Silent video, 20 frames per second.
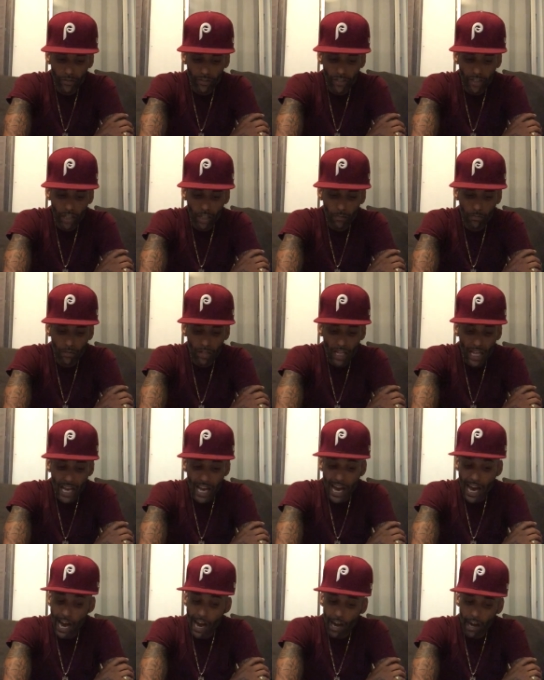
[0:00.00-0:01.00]
for some.
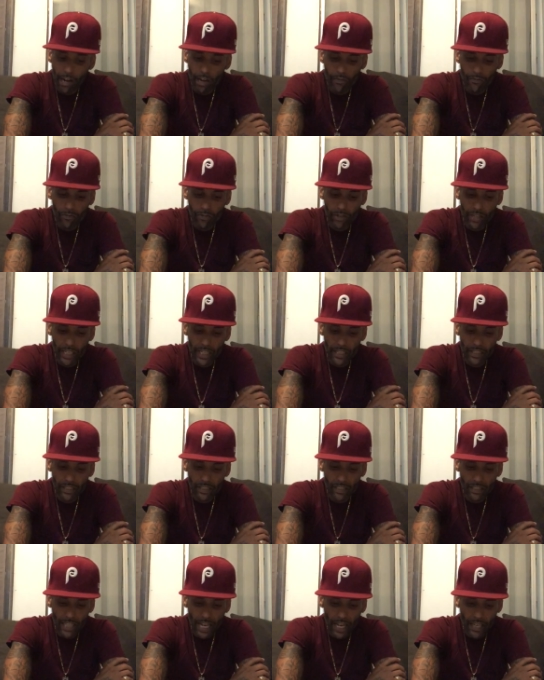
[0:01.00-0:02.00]
However, it
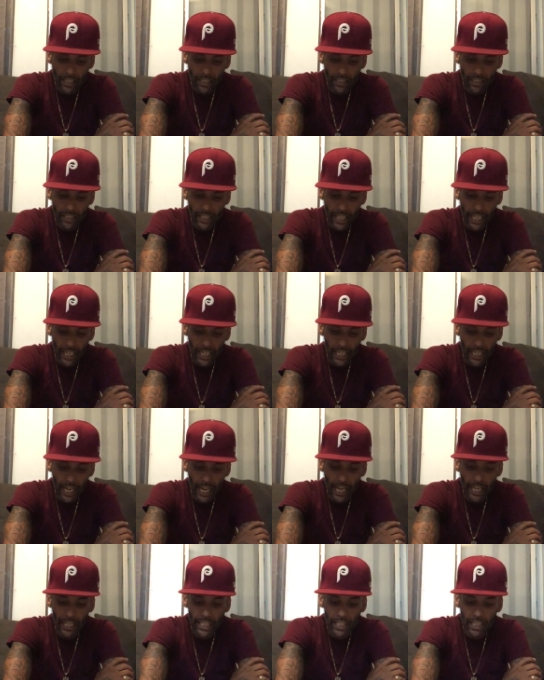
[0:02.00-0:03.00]
does not contain
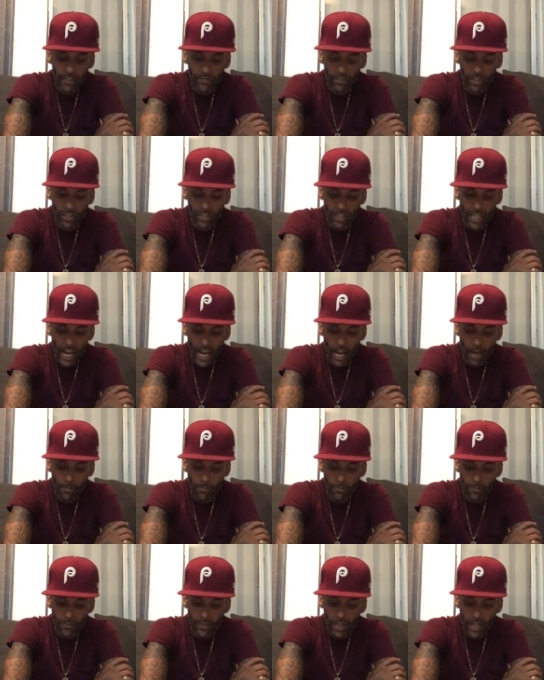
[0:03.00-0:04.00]
any of the
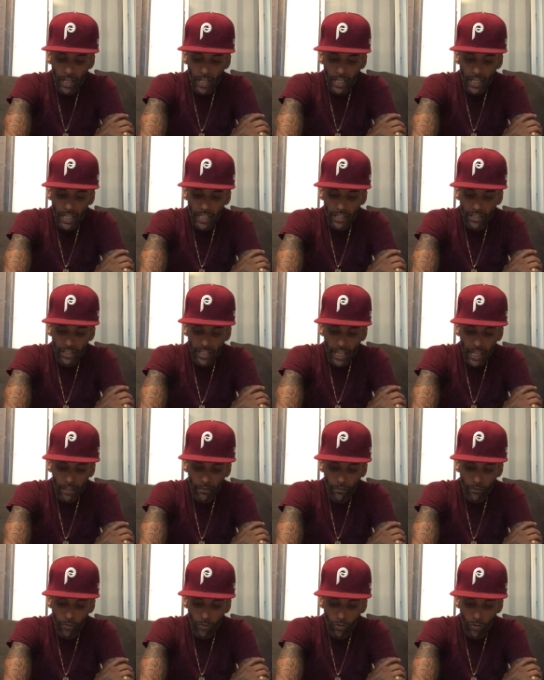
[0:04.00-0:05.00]
top
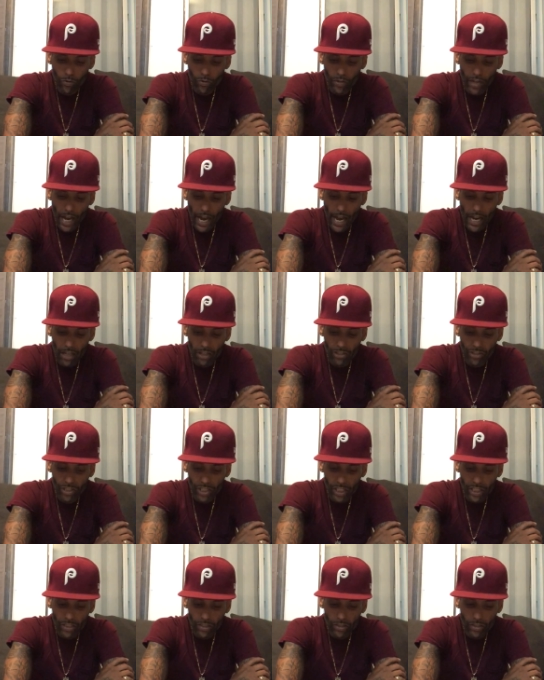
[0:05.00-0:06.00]
10 food
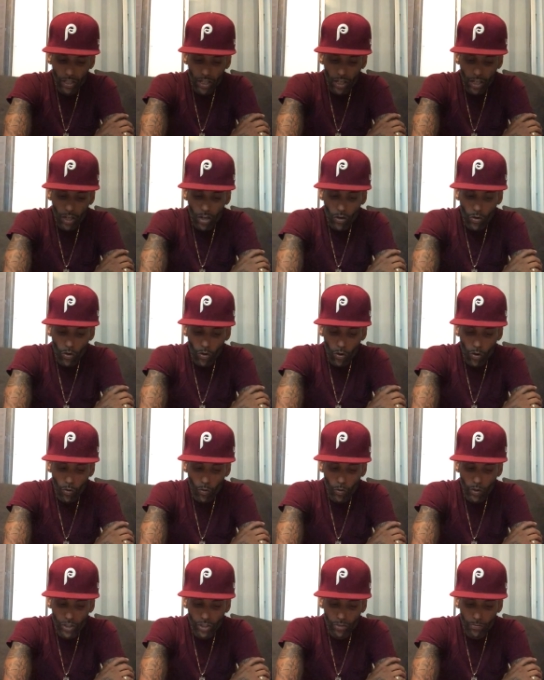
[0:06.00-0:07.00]
allergens,
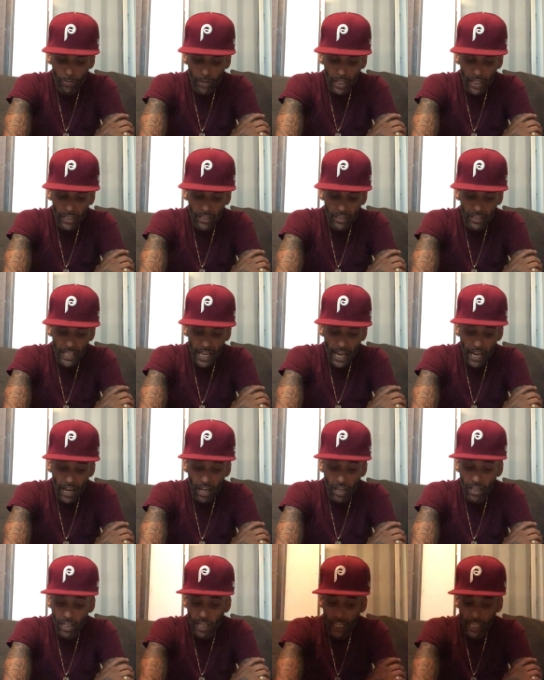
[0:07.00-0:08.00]
which means
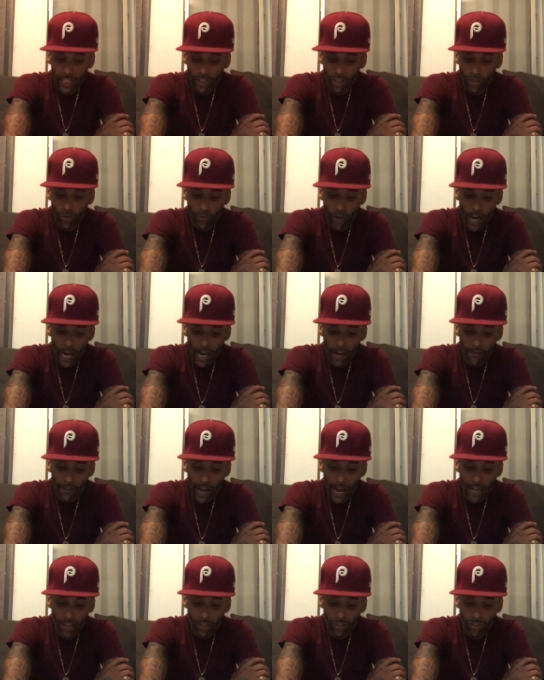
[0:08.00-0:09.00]
that unless you have
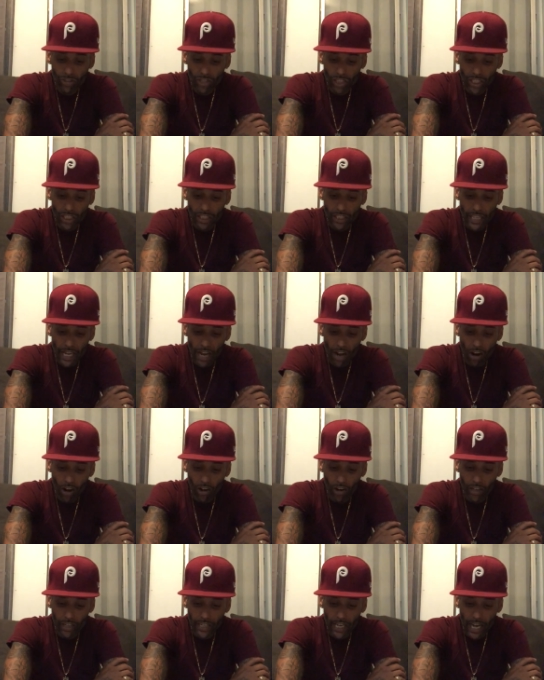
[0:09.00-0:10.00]
allergies that
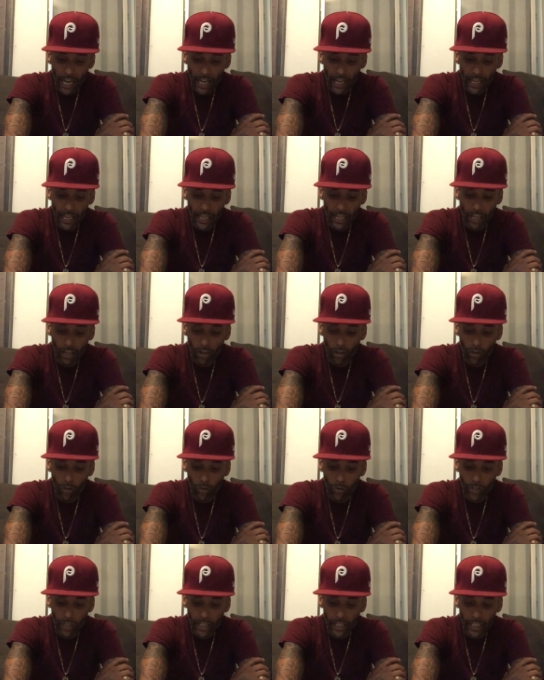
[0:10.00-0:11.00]
are not
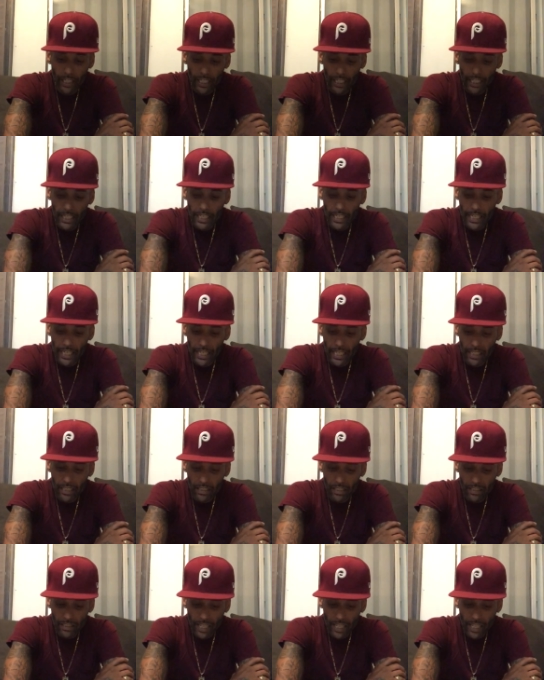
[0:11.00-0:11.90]
included in the